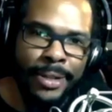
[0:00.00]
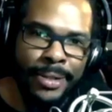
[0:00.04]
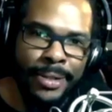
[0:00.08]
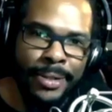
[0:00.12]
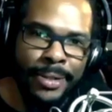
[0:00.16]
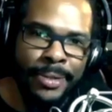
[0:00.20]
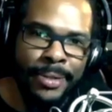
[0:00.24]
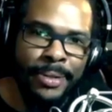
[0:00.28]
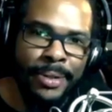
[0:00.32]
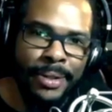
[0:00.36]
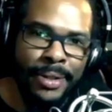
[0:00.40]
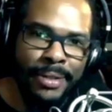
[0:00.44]

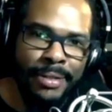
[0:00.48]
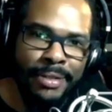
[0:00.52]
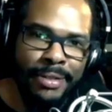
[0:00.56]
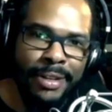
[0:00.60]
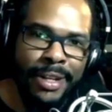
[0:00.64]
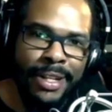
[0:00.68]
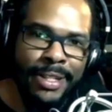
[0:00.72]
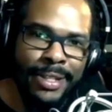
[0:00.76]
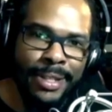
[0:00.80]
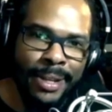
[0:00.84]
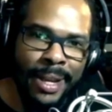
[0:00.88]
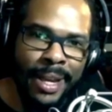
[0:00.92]
to,
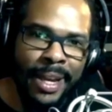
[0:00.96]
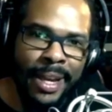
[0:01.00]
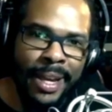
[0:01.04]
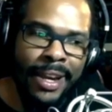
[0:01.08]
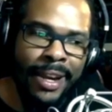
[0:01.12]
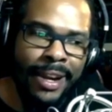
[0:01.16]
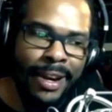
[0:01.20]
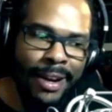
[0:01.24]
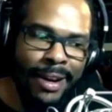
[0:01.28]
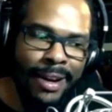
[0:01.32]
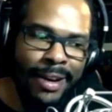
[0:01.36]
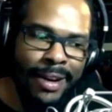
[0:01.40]
and
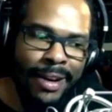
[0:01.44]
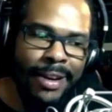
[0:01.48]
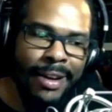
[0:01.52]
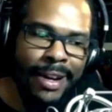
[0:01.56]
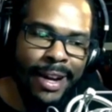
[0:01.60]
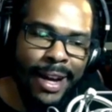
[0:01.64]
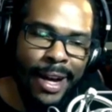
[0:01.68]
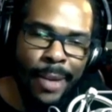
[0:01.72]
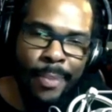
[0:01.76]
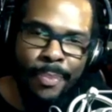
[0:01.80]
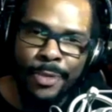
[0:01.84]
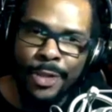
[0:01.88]
today
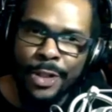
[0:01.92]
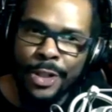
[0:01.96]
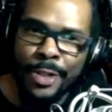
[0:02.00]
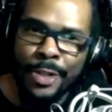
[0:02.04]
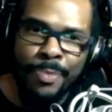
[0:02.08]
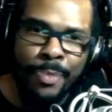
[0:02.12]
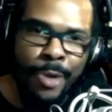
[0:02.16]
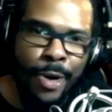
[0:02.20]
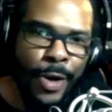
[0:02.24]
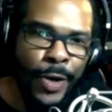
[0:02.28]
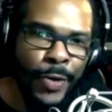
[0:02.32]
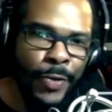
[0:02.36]
I'm
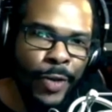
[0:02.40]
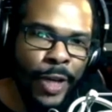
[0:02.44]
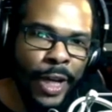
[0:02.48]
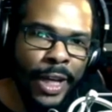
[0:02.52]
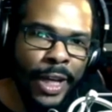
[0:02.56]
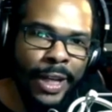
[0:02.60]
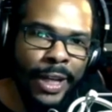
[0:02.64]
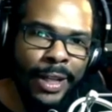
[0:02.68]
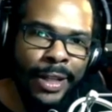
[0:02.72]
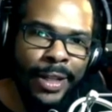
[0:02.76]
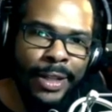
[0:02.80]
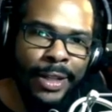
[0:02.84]
just
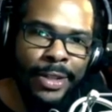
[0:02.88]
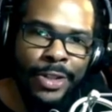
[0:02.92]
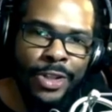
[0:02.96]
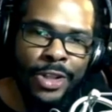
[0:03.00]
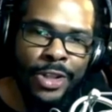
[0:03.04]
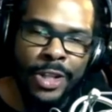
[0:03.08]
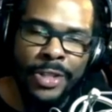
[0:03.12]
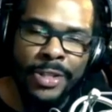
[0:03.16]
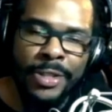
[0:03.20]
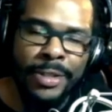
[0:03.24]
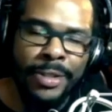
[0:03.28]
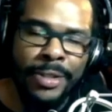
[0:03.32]
motivated
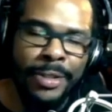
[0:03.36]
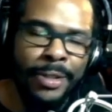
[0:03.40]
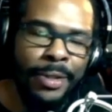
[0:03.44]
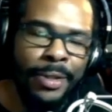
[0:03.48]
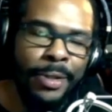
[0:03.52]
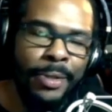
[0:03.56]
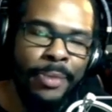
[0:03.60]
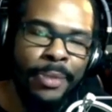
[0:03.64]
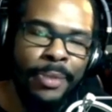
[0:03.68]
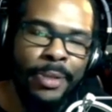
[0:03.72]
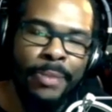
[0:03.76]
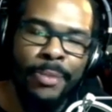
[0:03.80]
just a
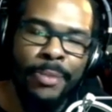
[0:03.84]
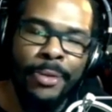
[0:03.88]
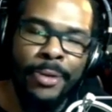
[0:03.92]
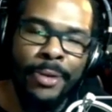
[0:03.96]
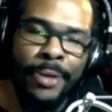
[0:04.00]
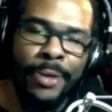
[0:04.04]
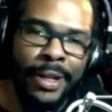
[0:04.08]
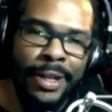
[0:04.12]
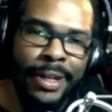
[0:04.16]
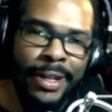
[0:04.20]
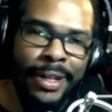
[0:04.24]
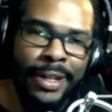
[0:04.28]
little bit
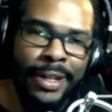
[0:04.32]
more,